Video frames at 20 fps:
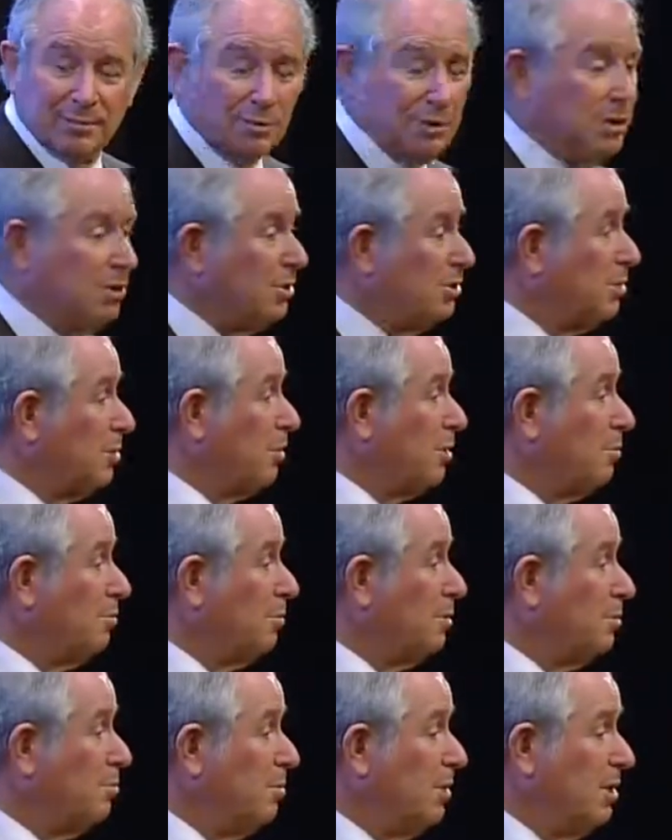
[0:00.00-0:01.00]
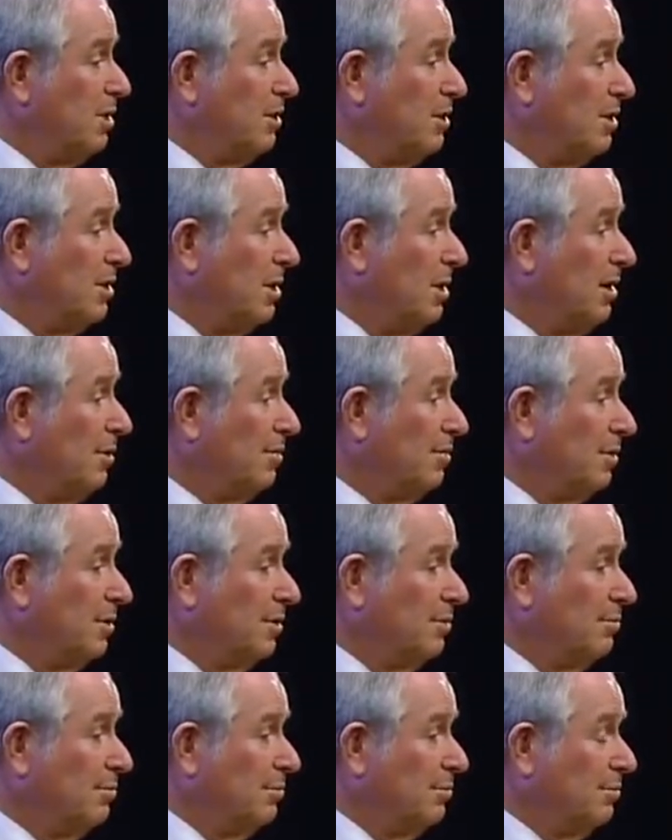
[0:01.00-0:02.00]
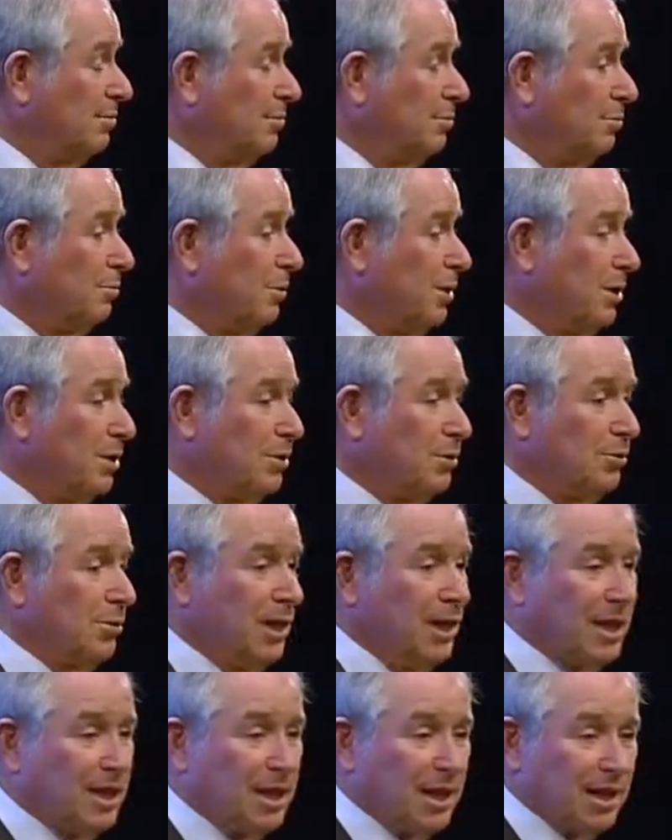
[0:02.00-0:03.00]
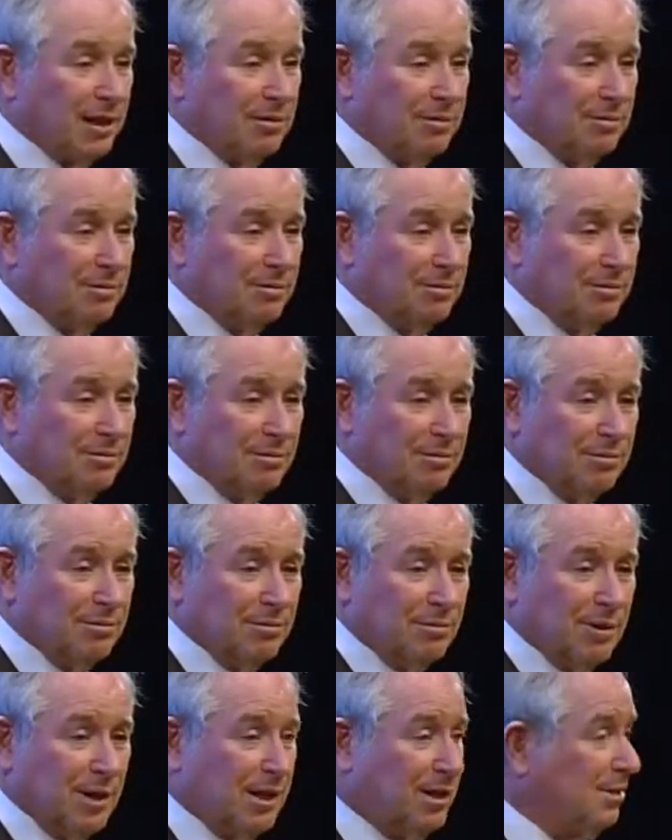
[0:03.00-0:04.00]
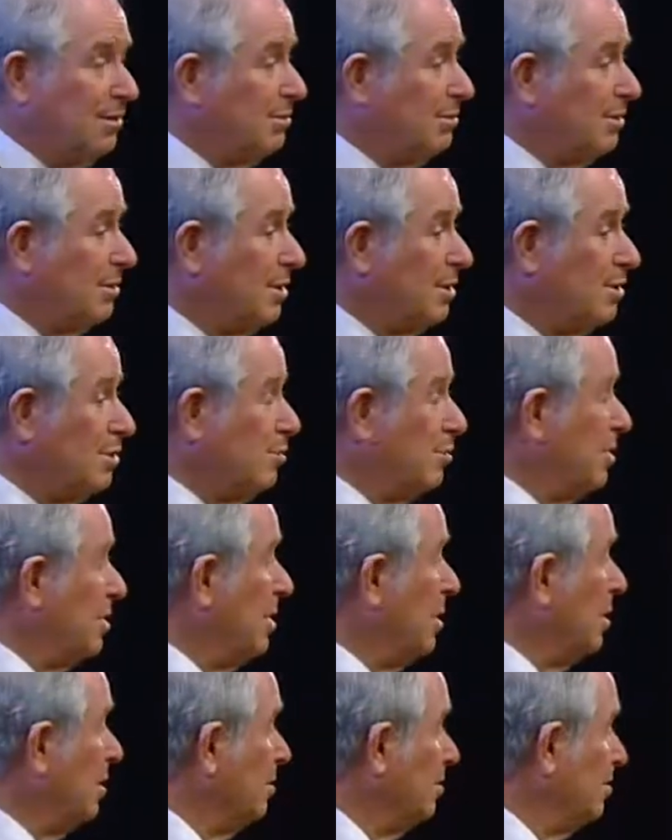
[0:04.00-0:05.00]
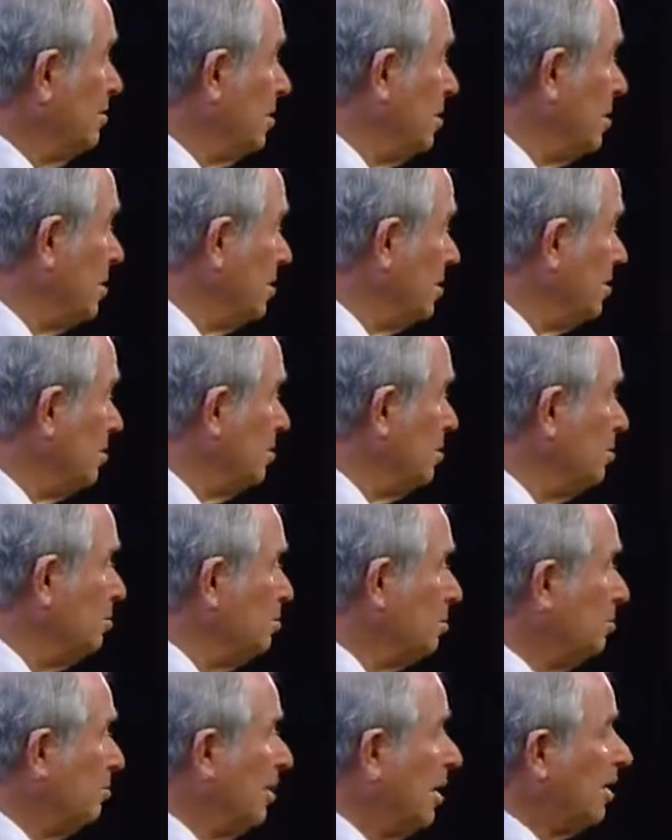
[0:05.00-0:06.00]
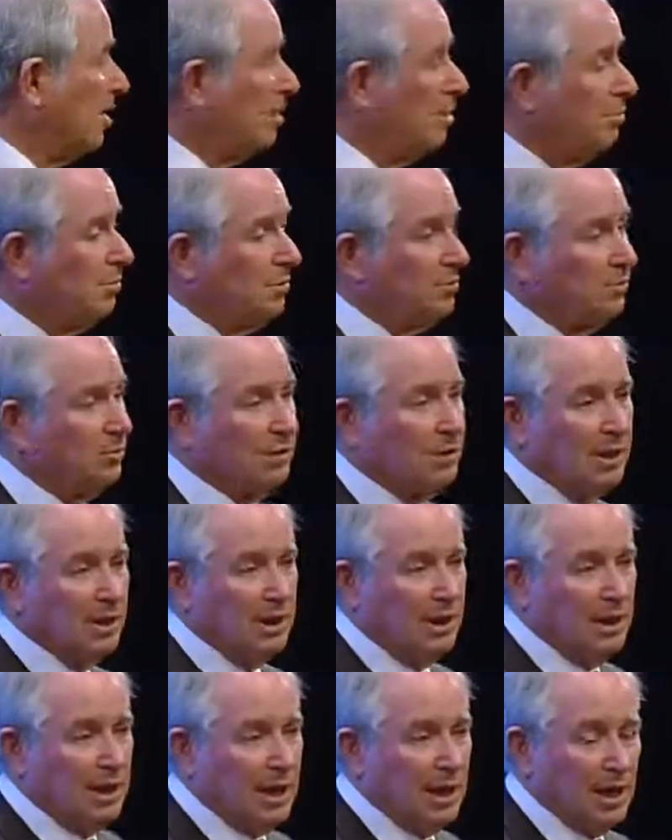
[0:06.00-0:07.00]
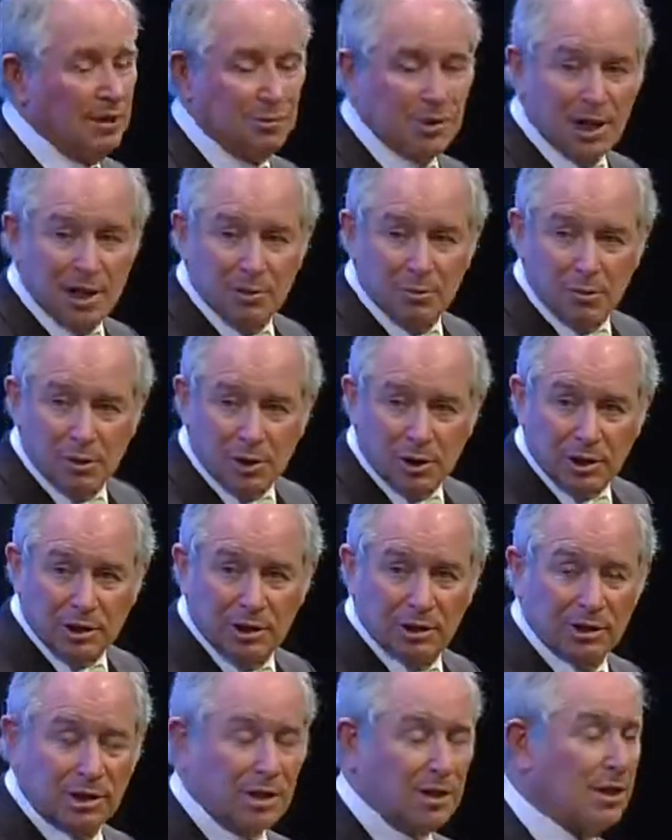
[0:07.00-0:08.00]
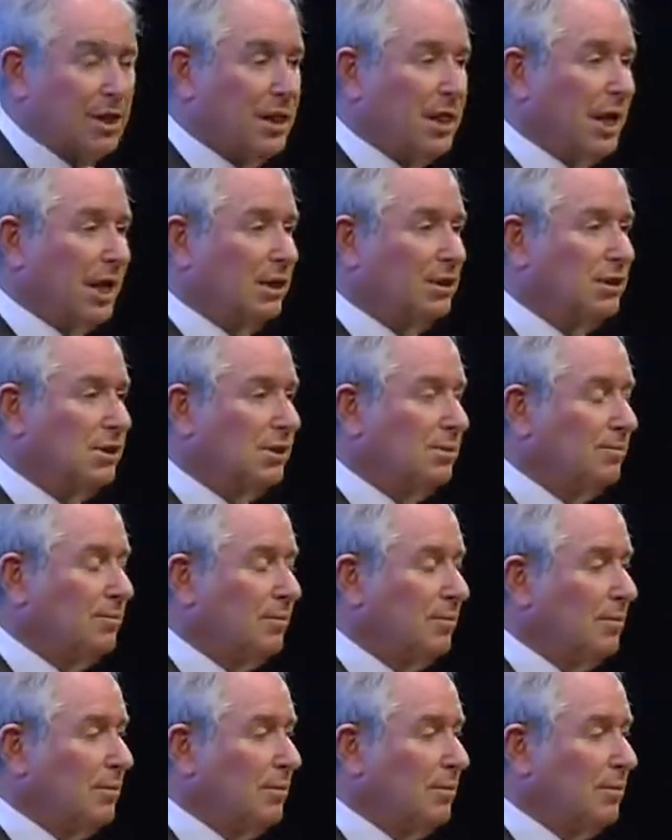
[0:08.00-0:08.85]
We just thought it was Pete and Steve. We could do anything, right? Because we did this huge volume of M&A work and other things.